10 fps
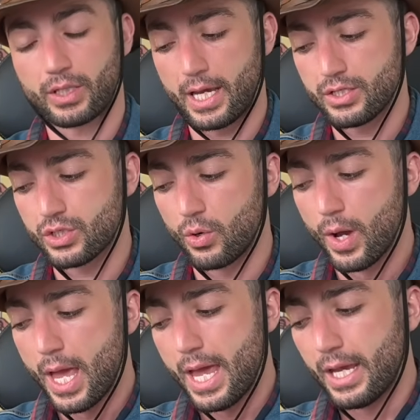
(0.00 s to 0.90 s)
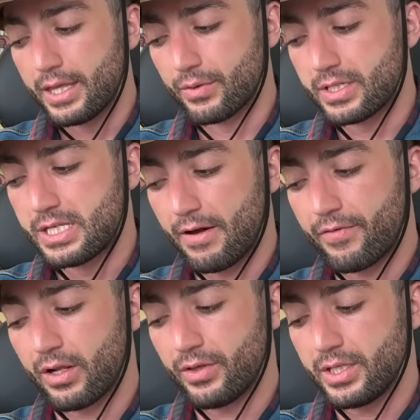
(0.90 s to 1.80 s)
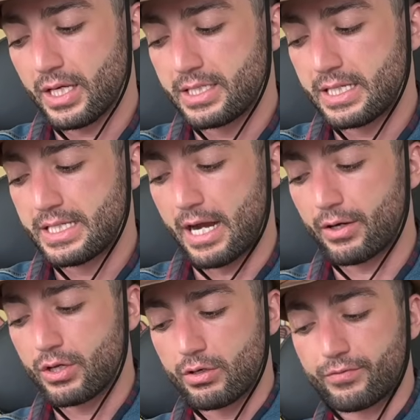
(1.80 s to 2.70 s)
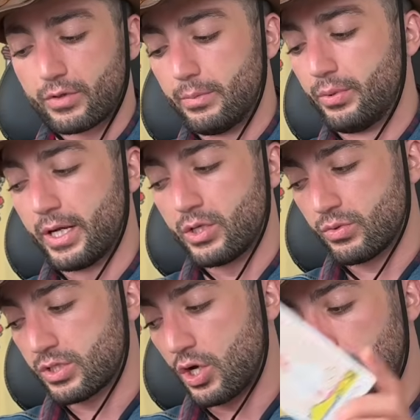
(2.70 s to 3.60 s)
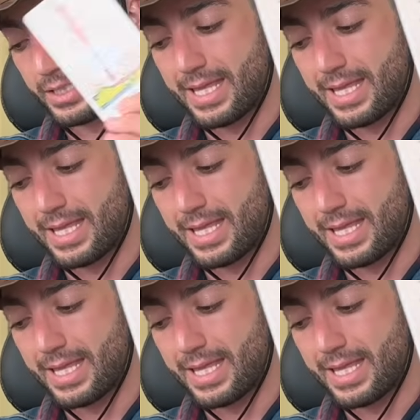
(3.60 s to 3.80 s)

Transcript: Okay. So there is definitely a desire here for a brand new start.